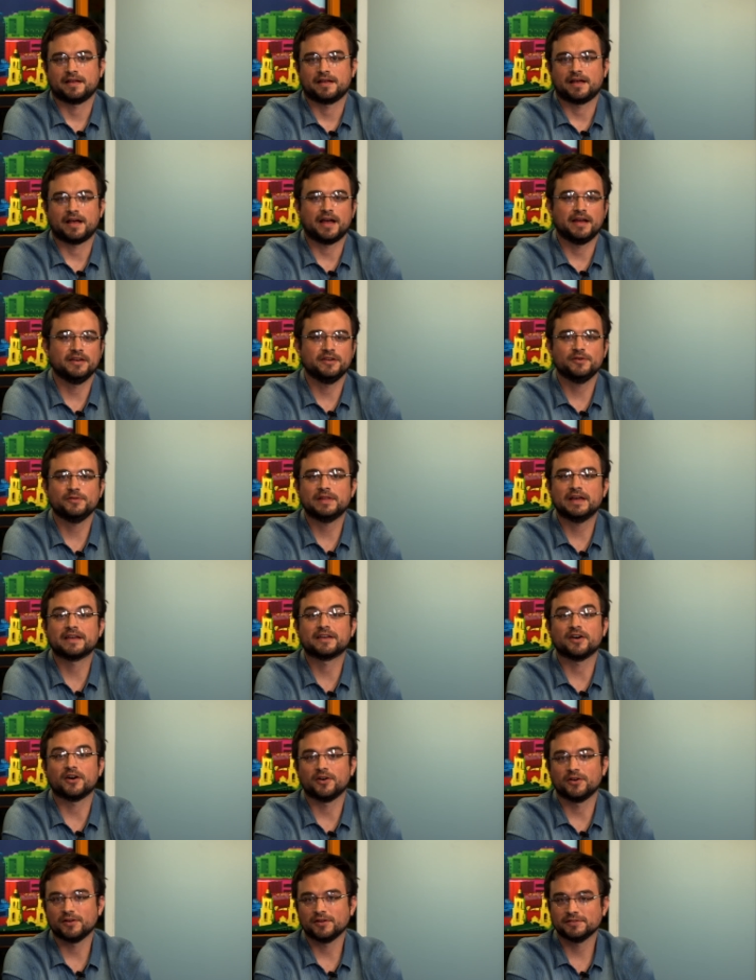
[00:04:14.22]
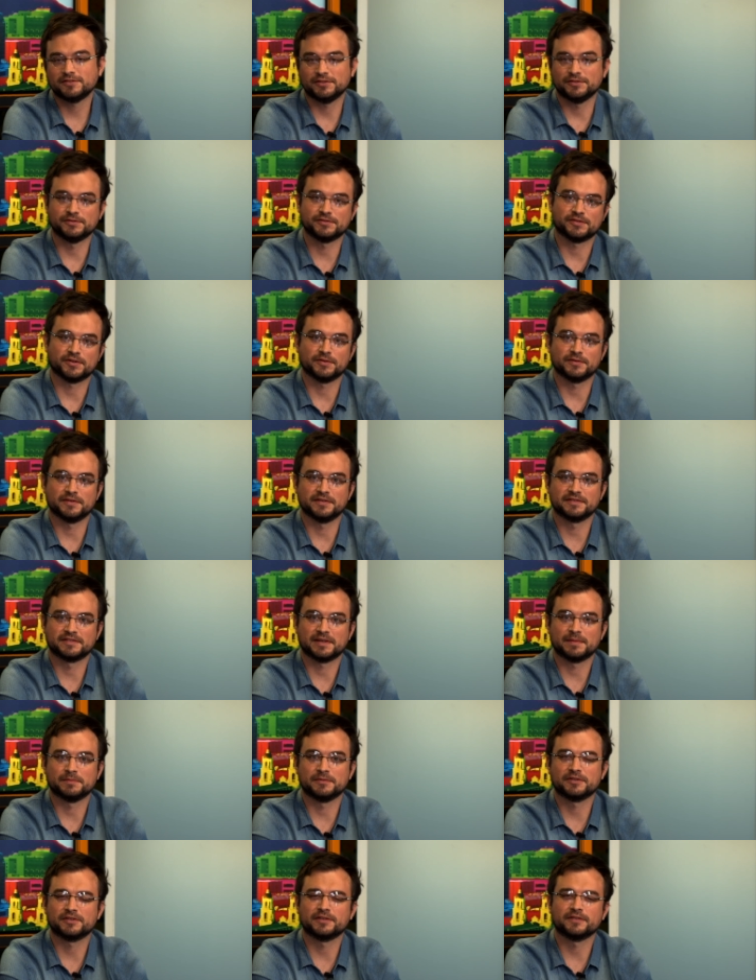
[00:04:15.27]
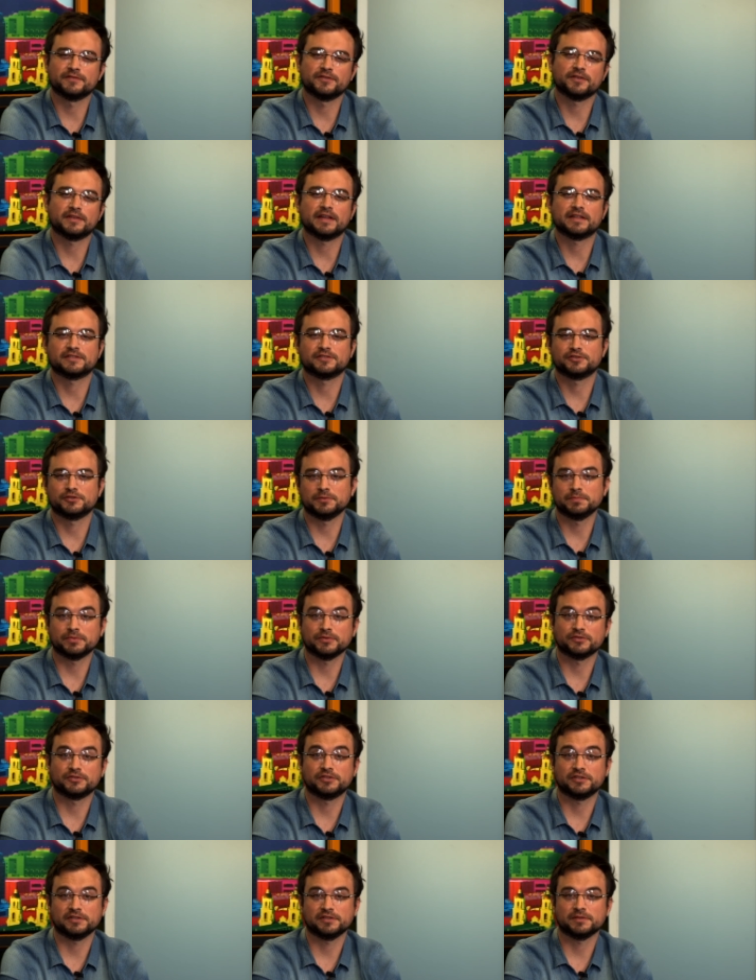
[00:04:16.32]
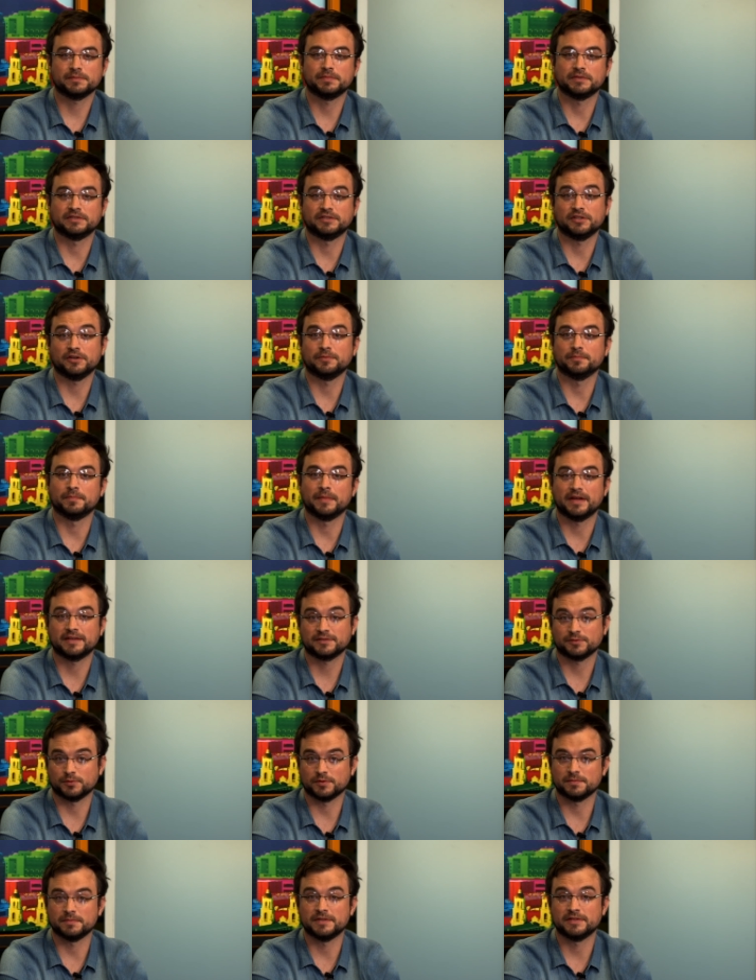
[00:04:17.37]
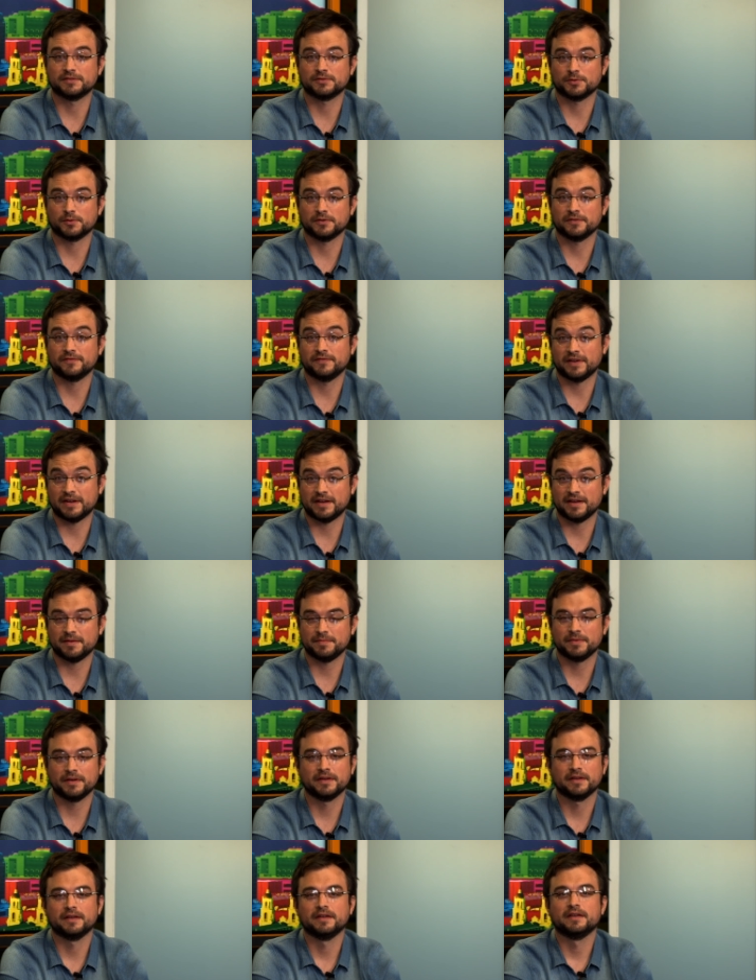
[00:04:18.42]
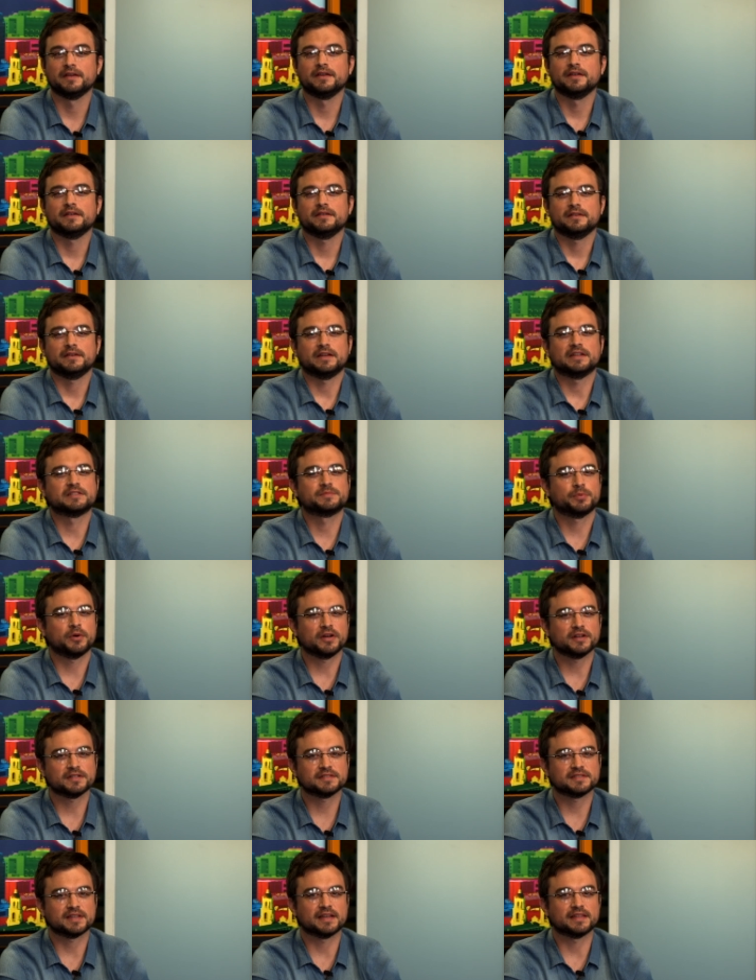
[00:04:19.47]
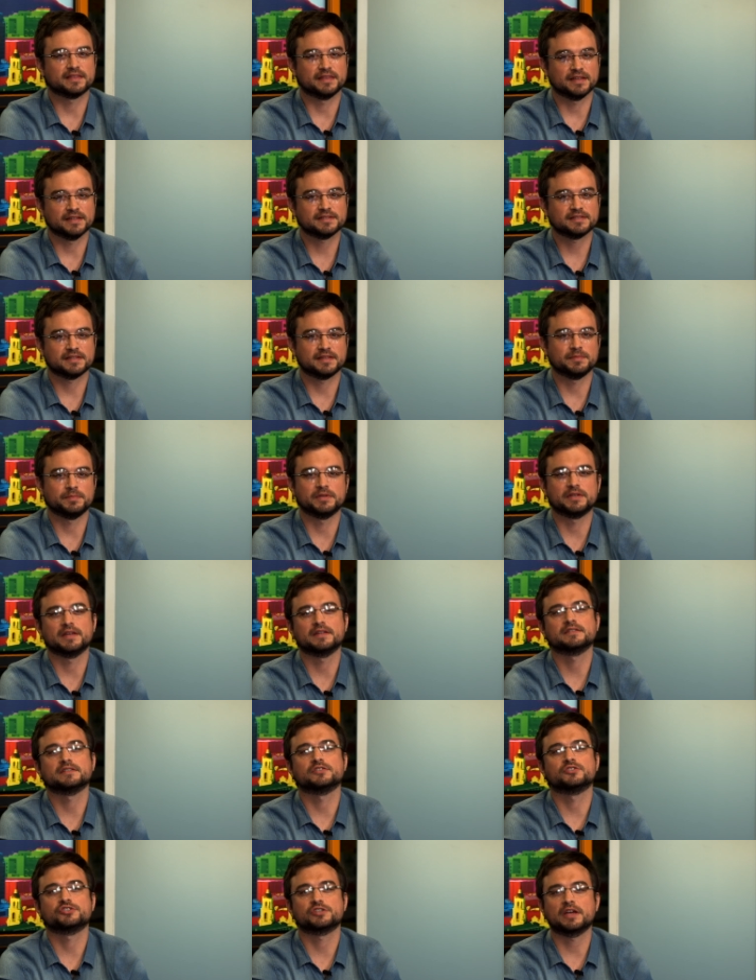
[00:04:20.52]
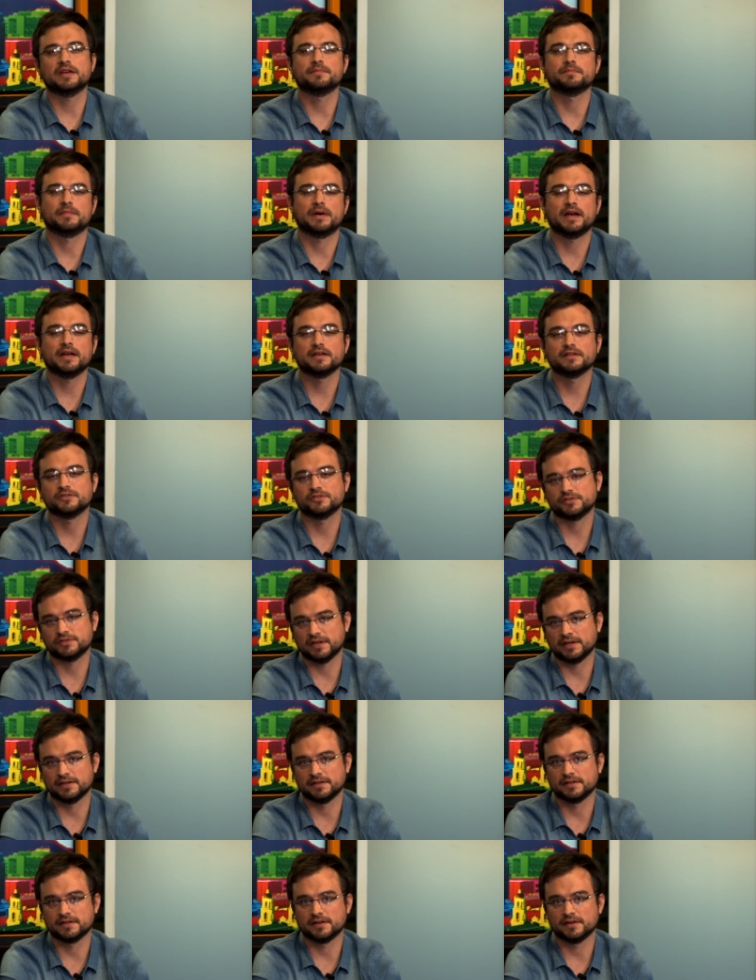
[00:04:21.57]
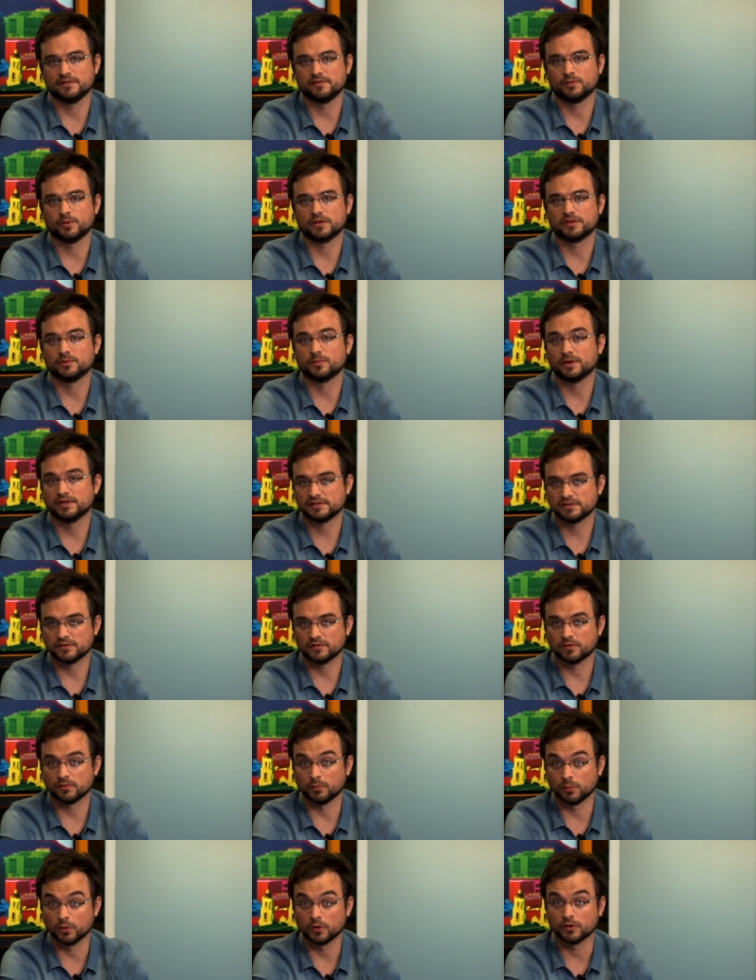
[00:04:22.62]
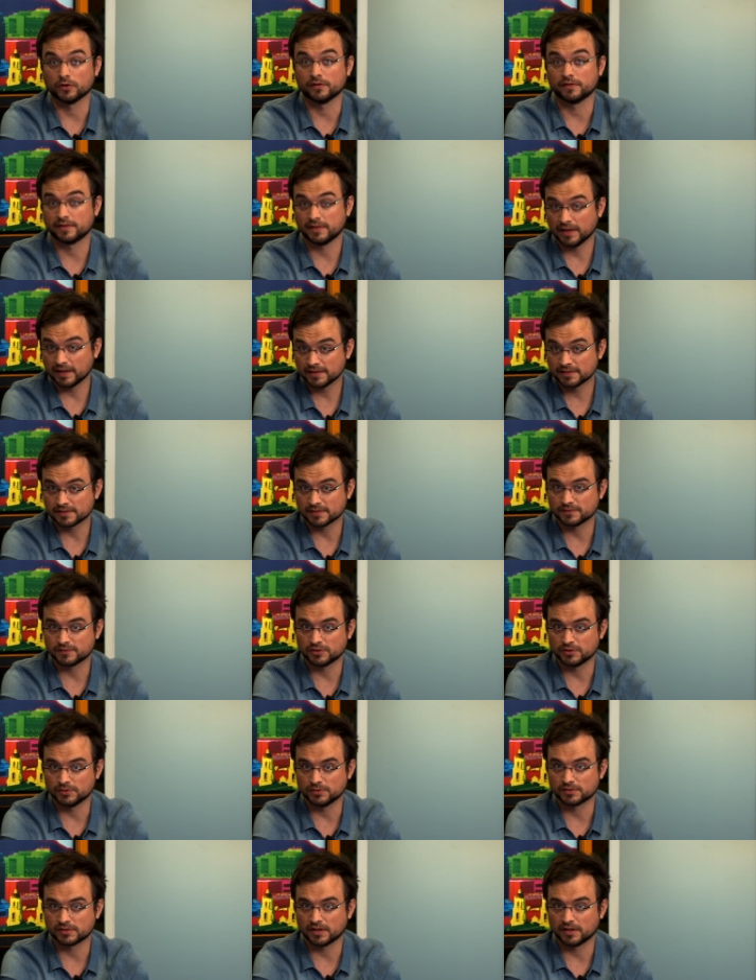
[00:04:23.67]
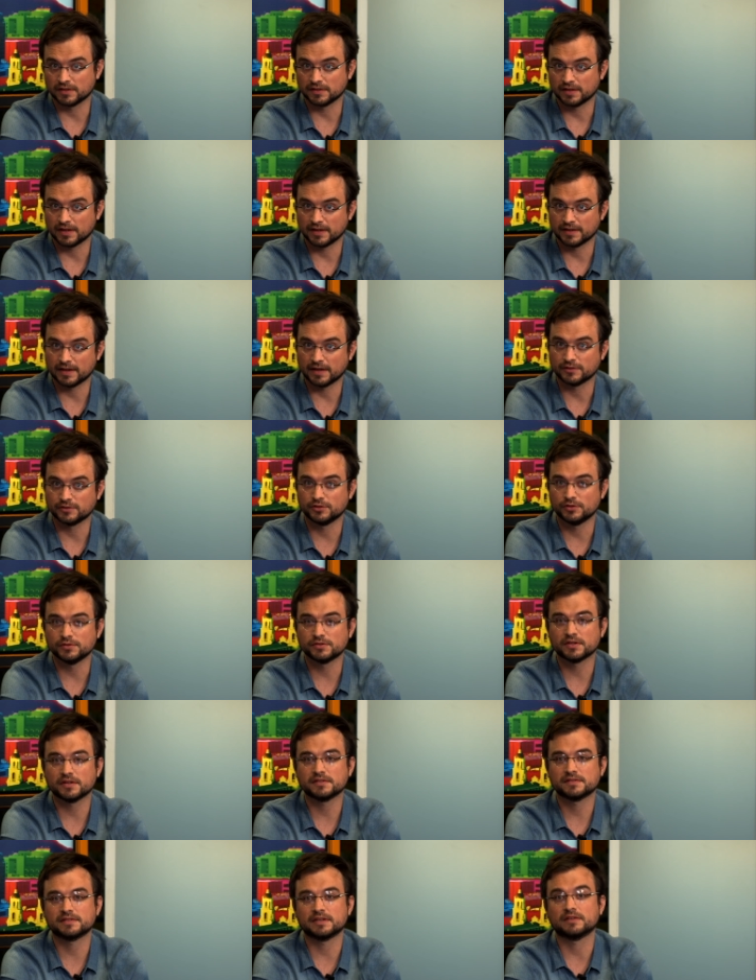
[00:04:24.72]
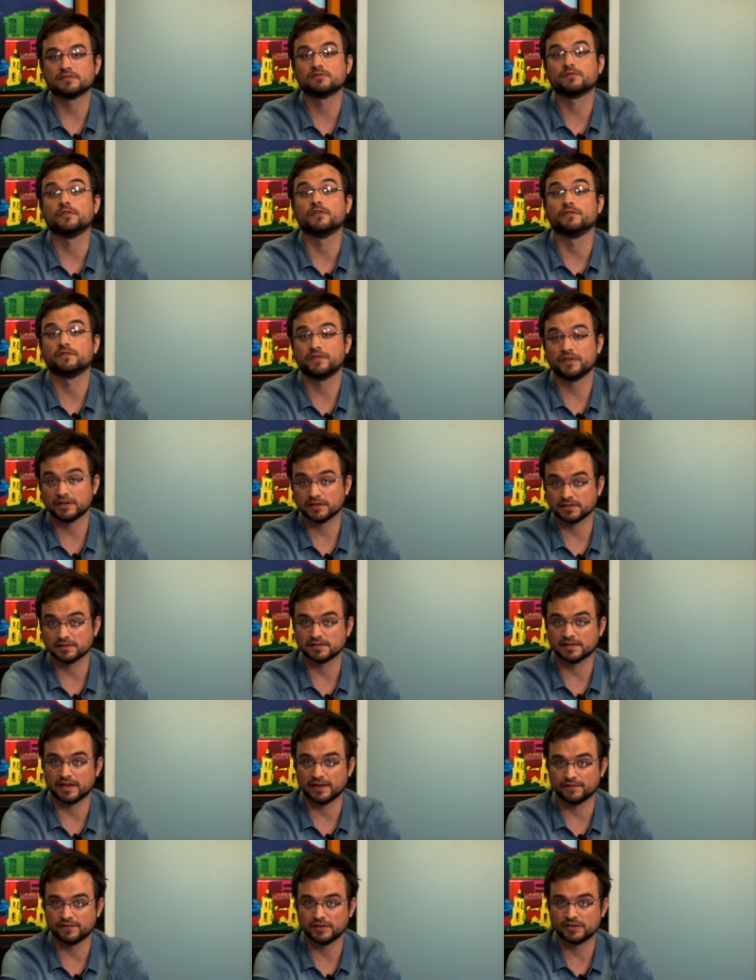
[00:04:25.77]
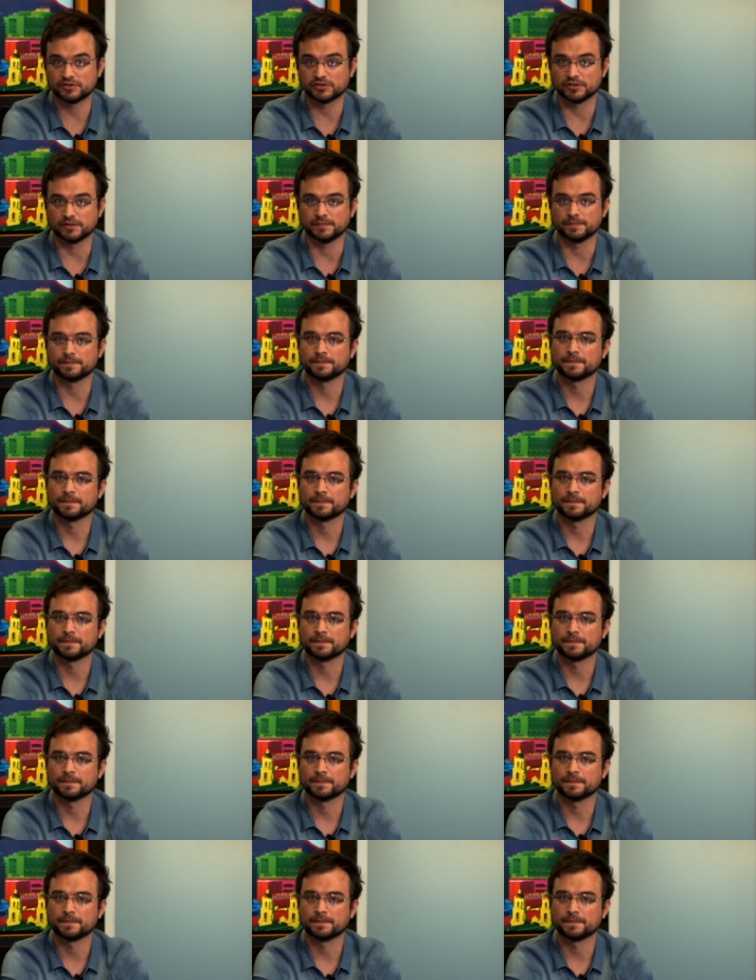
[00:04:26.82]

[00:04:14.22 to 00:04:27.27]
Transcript: I know like all two Tucsonans, I'm looking for that super chill but don't mess with me sort of vibe. It's products like this that begin to shape my understanding of what the rest of the world thinks of Tucson and how Tucson self fulfills that vision.